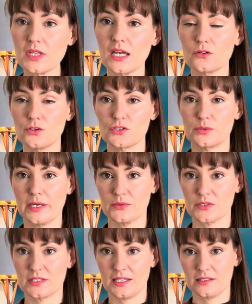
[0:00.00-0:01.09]
You should be able to
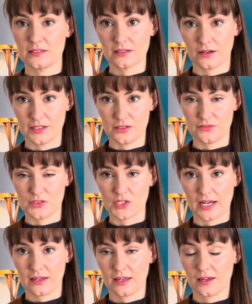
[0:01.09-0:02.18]
see inside of the
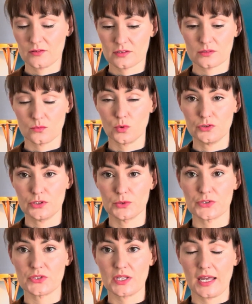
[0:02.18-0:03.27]
jacket, and what you'll
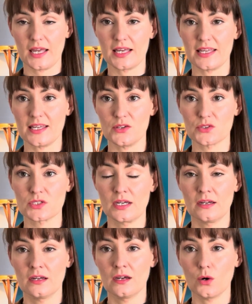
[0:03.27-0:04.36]
see is
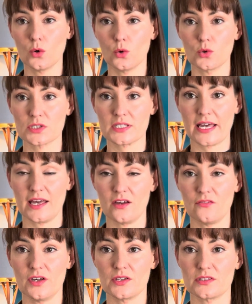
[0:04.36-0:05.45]
horsehair
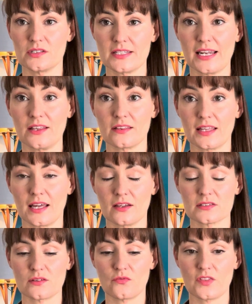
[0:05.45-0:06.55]
versus anything
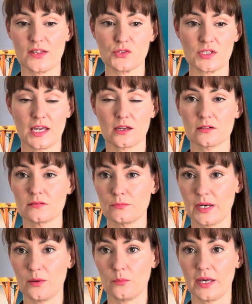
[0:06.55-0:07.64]
synthetic,
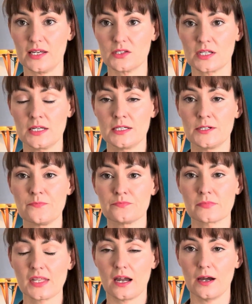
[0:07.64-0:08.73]
man-made.
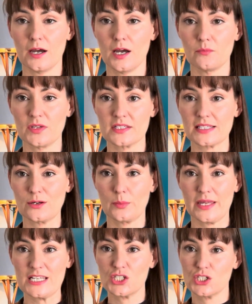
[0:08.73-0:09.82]
It's a little
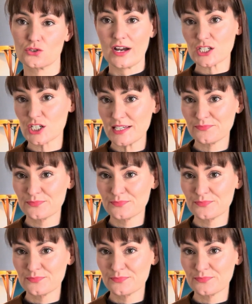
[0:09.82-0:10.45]
bit itchy scratchy,